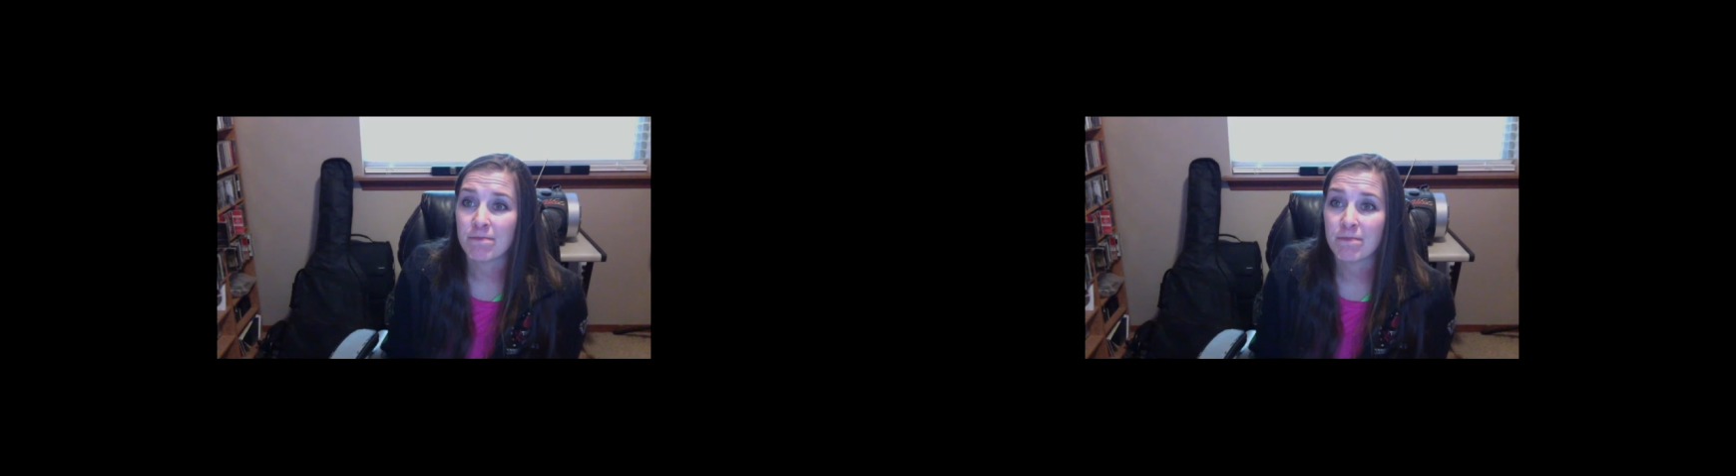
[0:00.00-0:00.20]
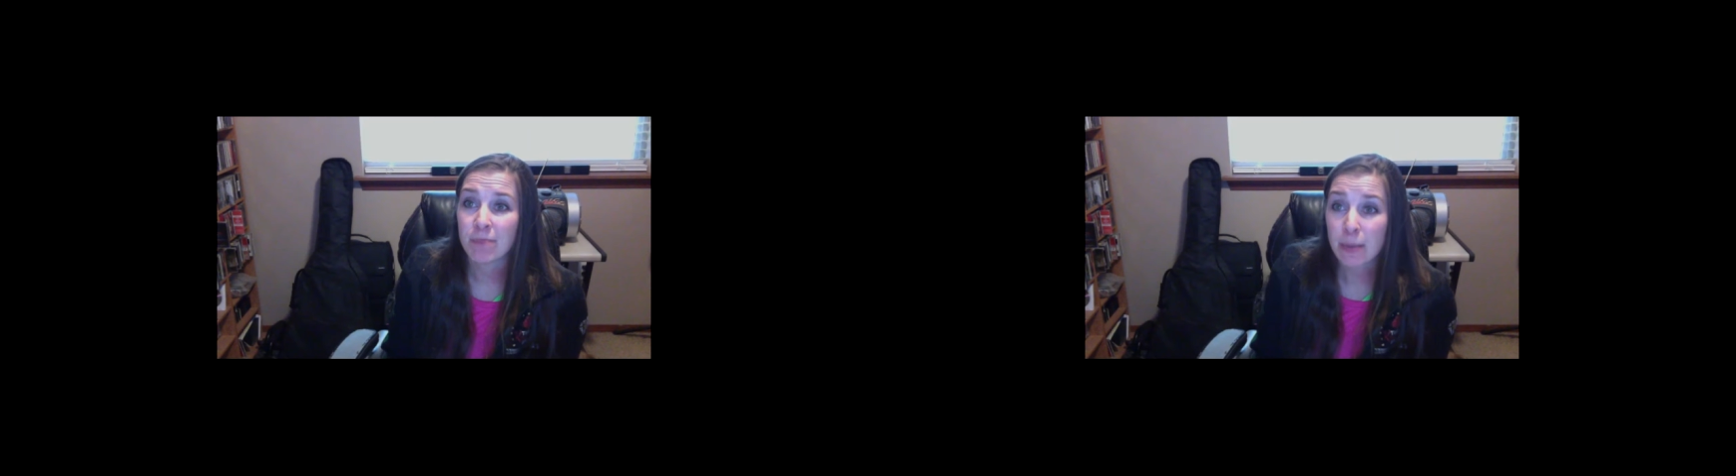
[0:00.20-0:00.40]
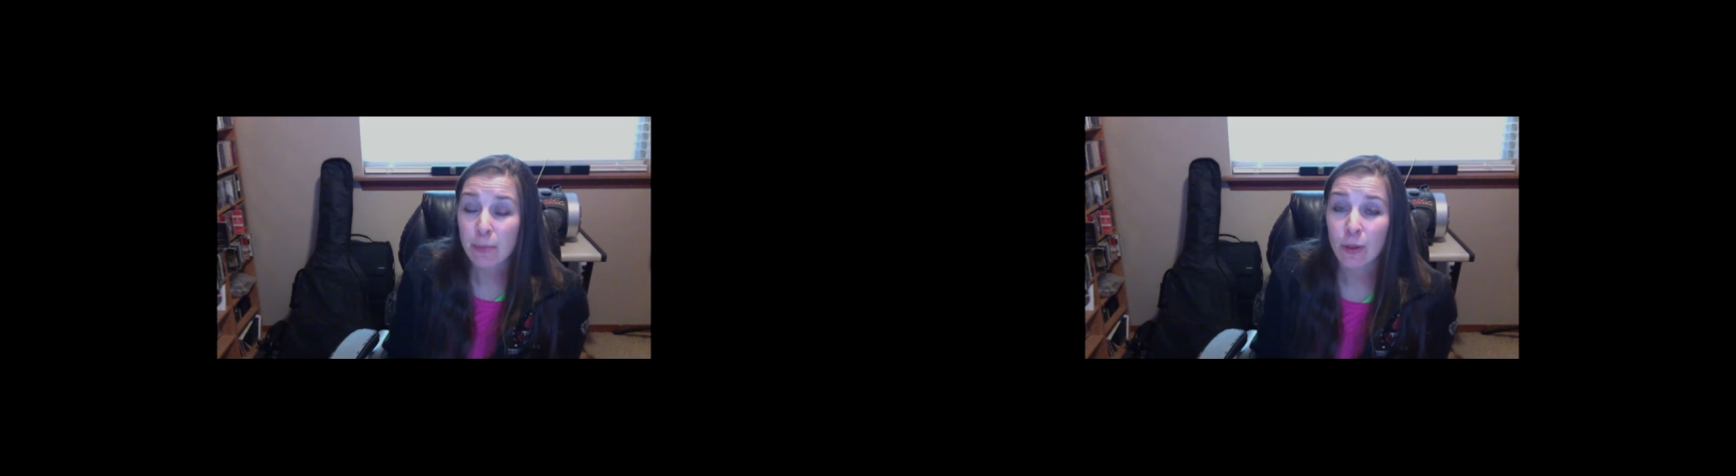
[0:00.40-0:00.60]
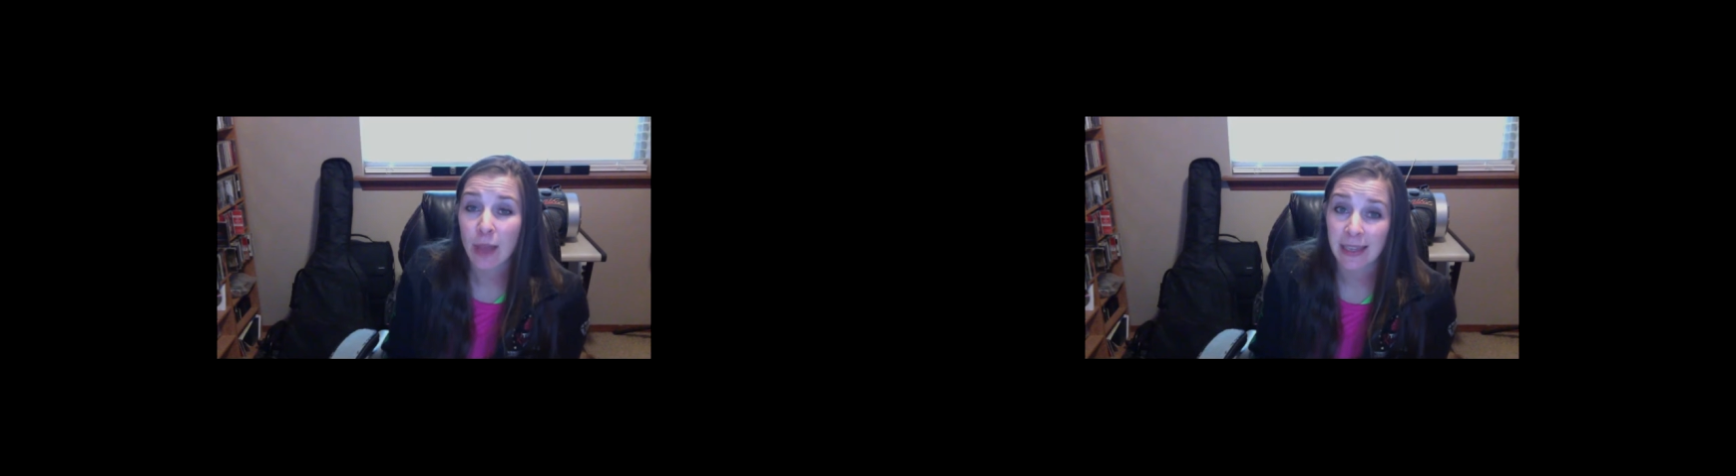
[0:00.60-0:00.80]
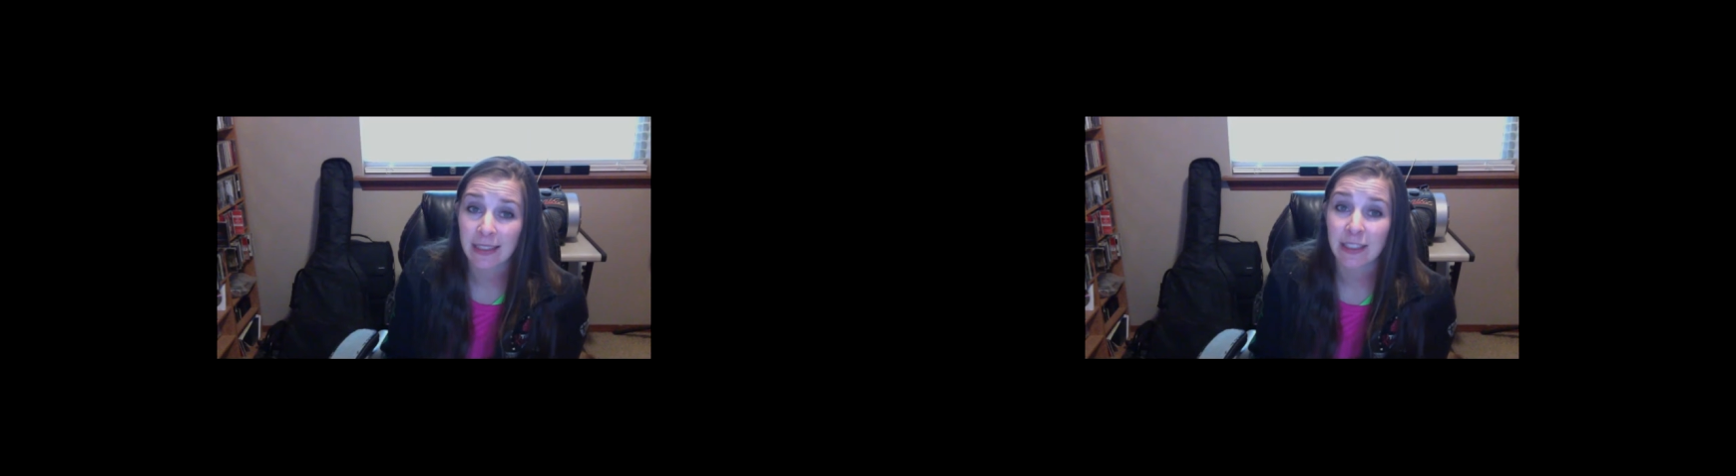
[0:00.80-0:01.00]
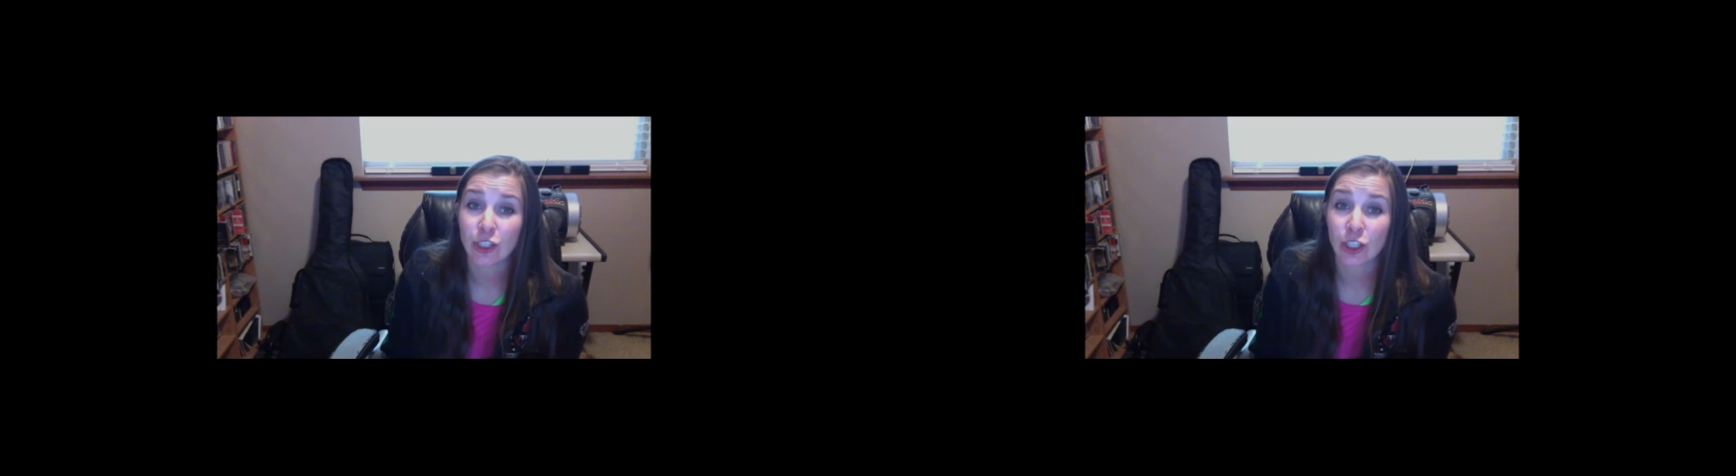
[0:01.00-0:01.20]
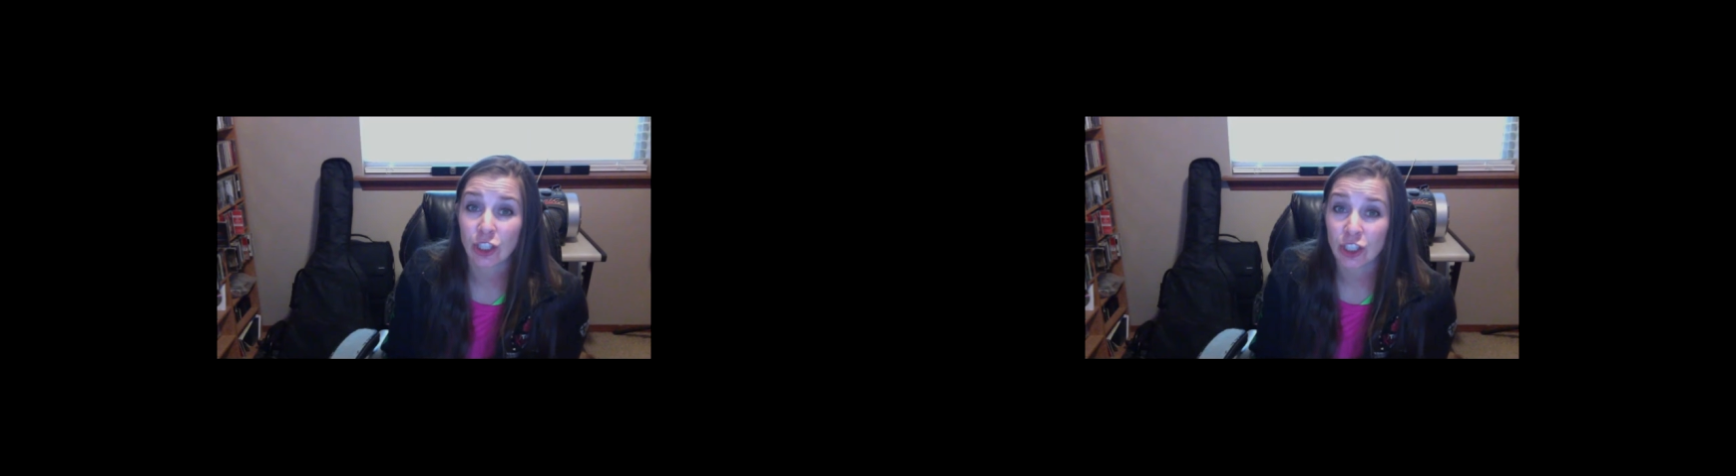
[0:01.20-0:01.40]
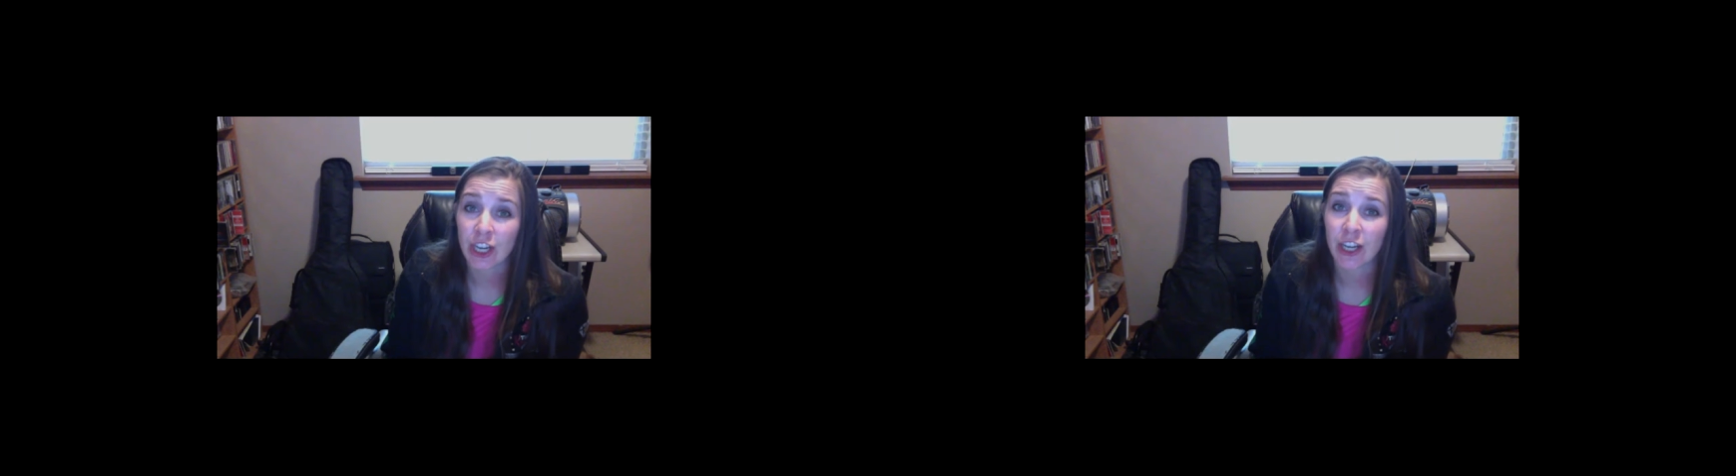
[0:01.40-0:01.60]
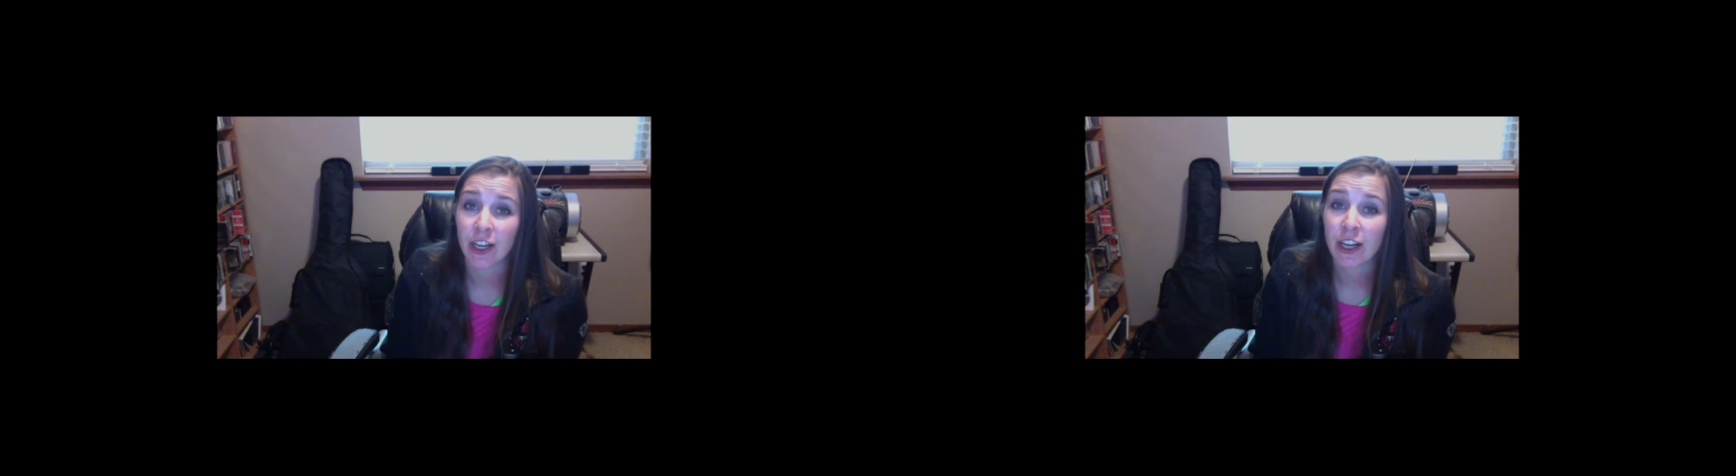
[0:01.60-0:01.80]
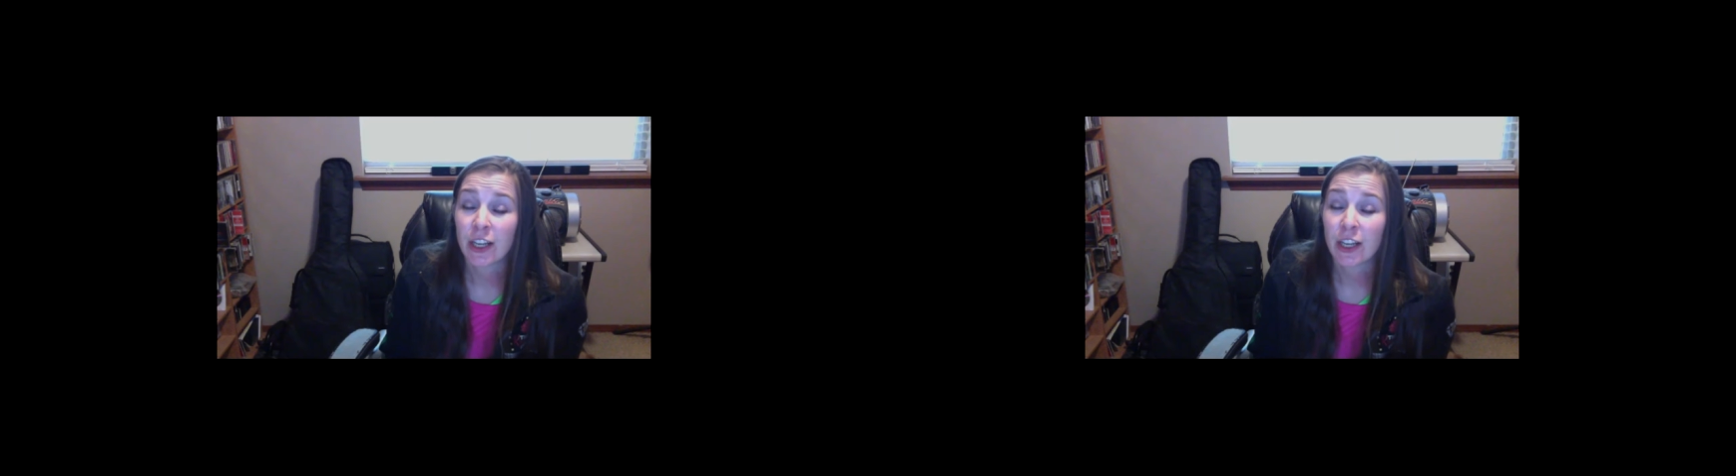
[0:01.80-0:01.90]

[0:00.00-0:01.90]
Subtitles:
people like to share.